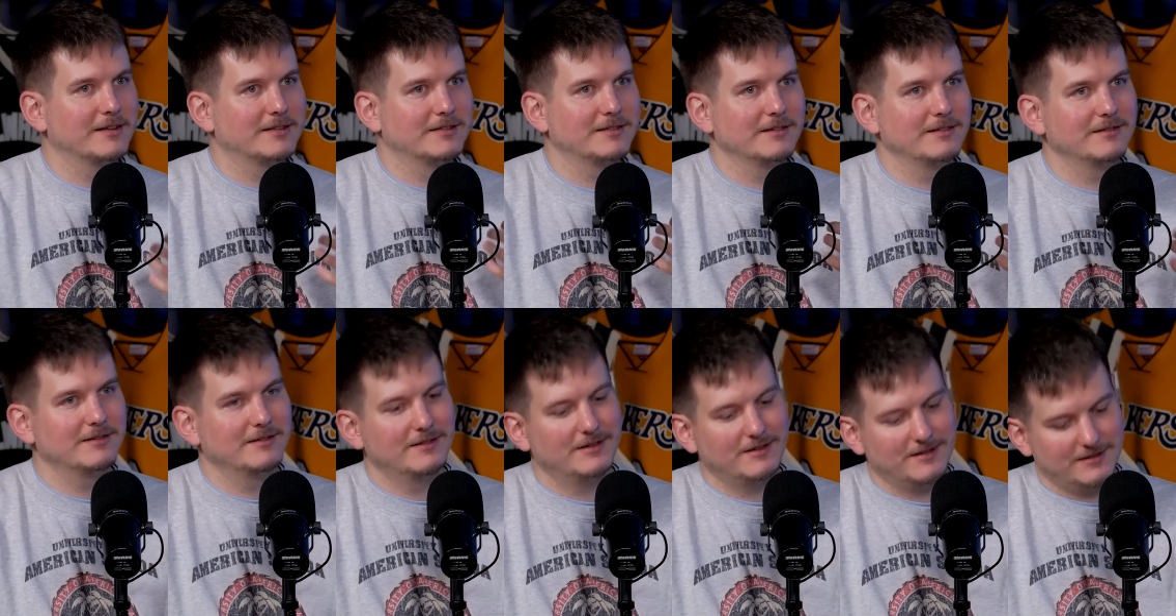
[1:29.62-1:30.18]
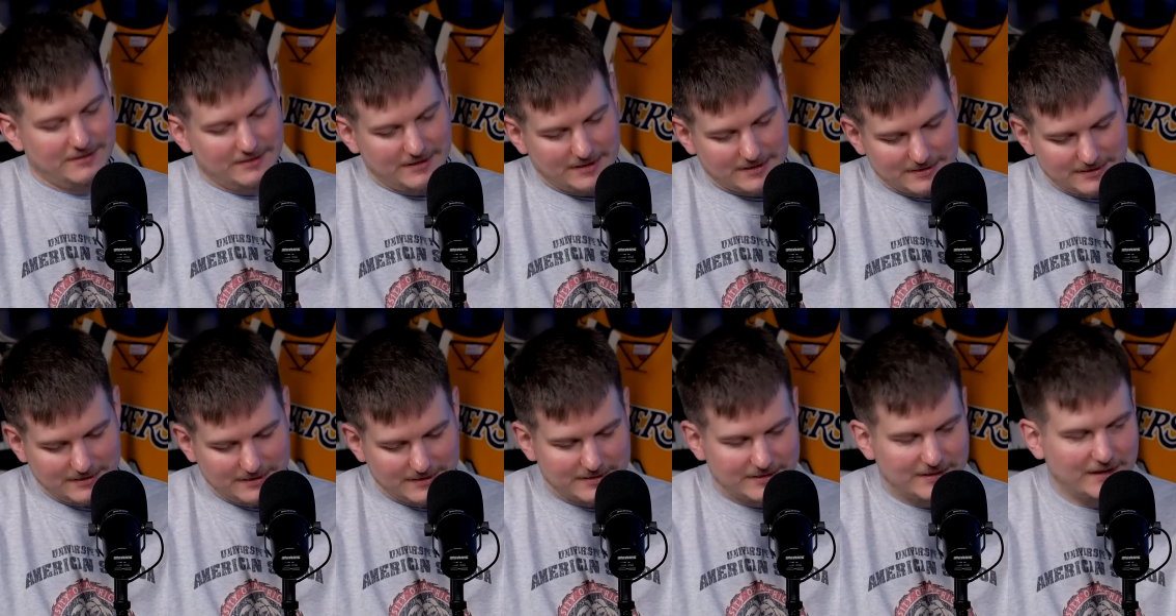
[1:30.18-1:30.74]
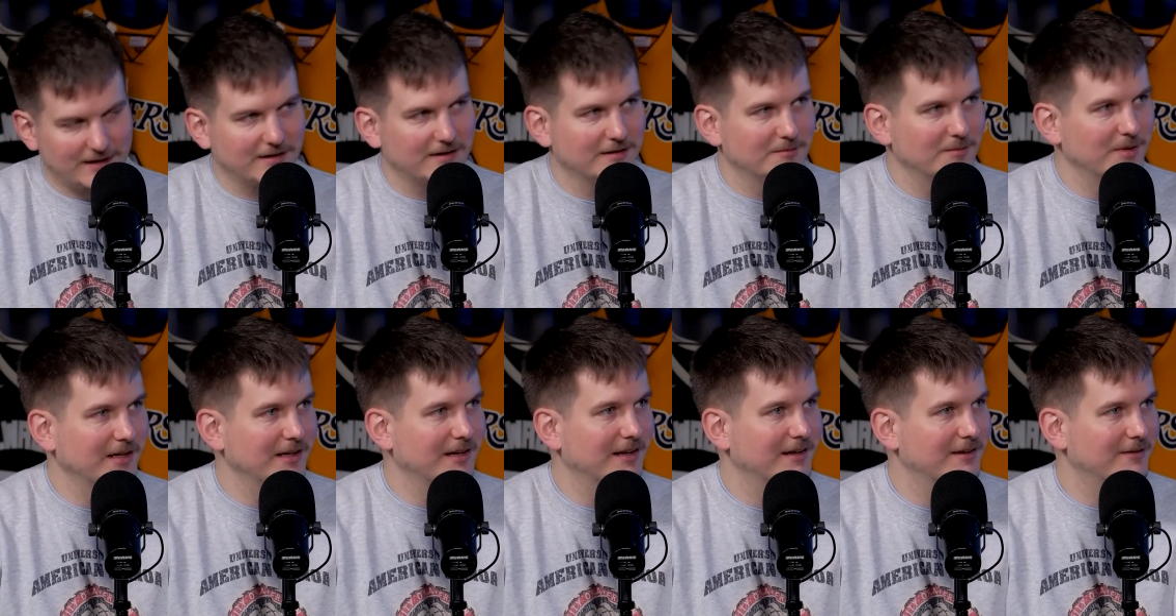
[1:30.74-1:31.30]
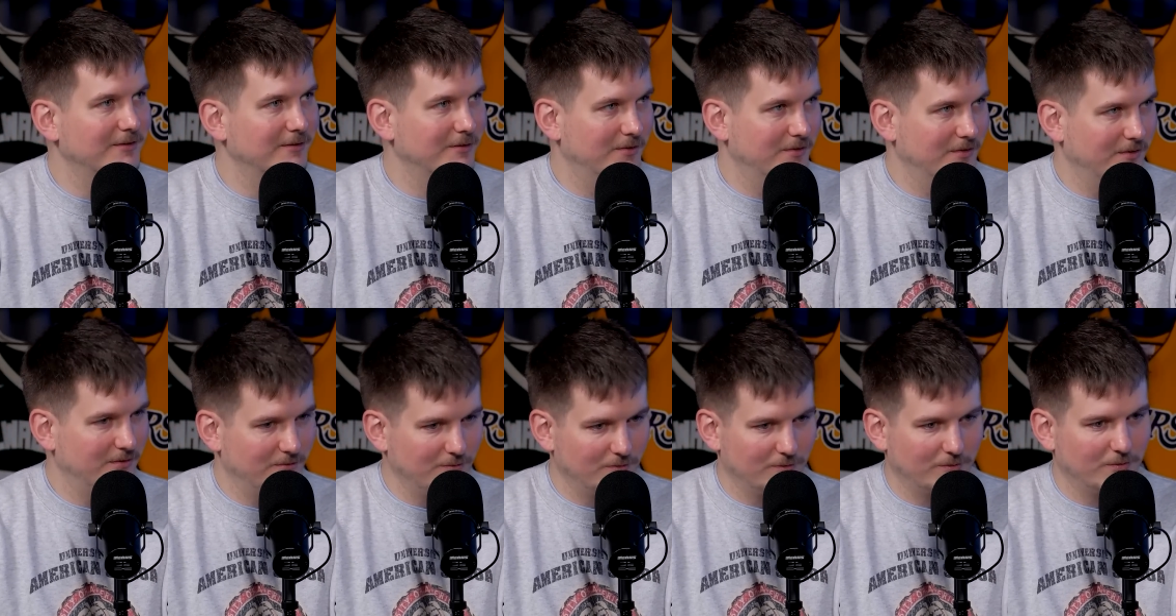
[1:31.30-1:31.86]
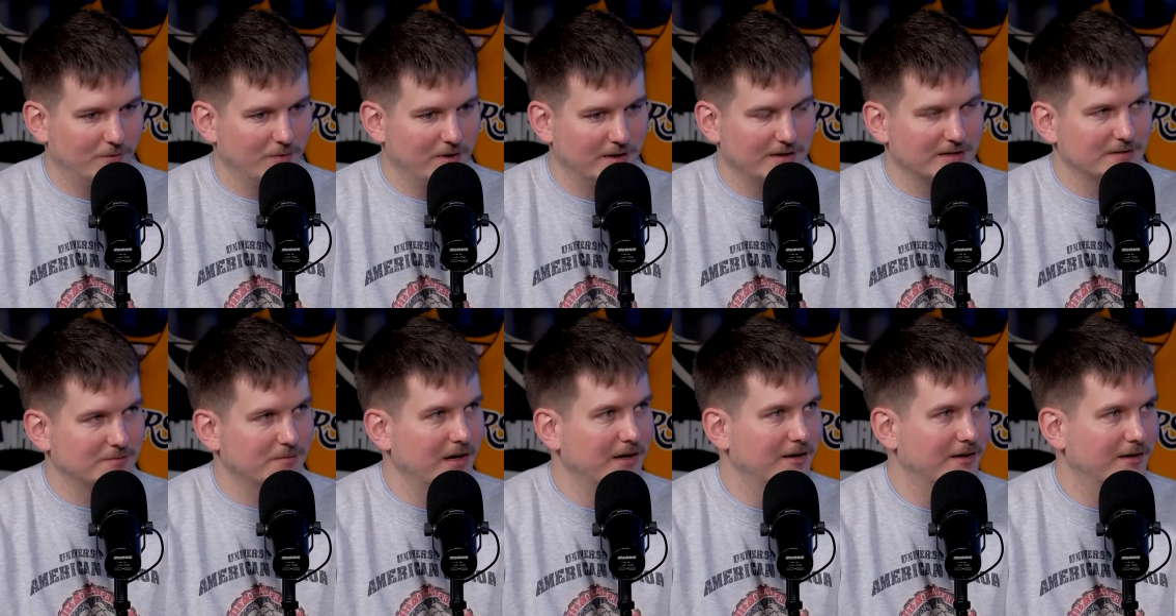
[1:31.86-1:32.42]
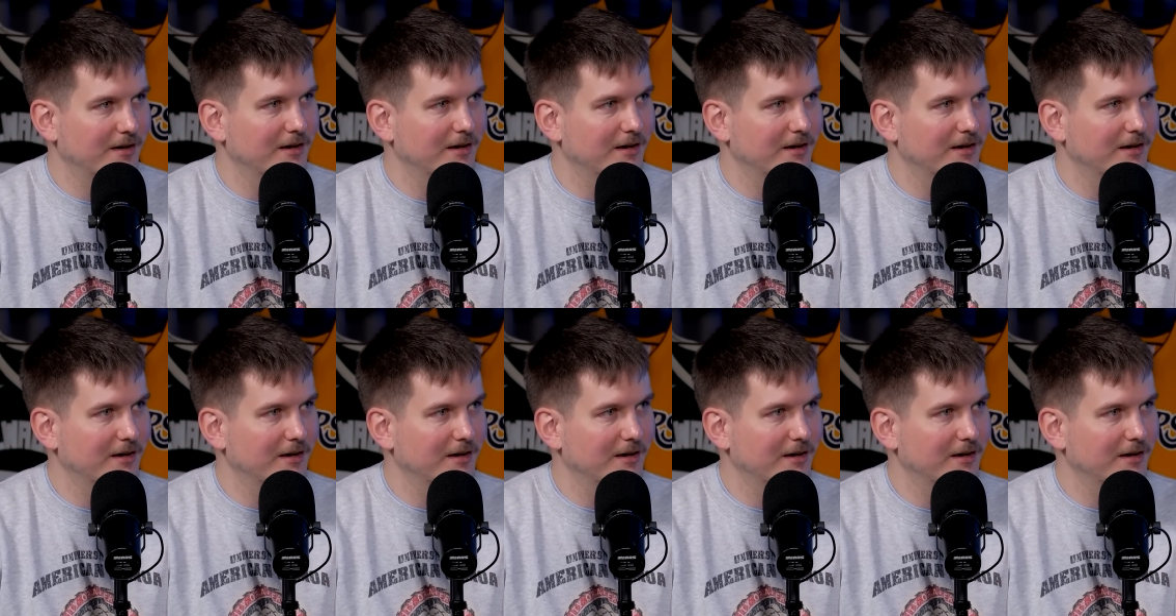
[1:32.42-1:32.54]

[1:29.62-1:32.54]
It doesn't necessarily mean that one is better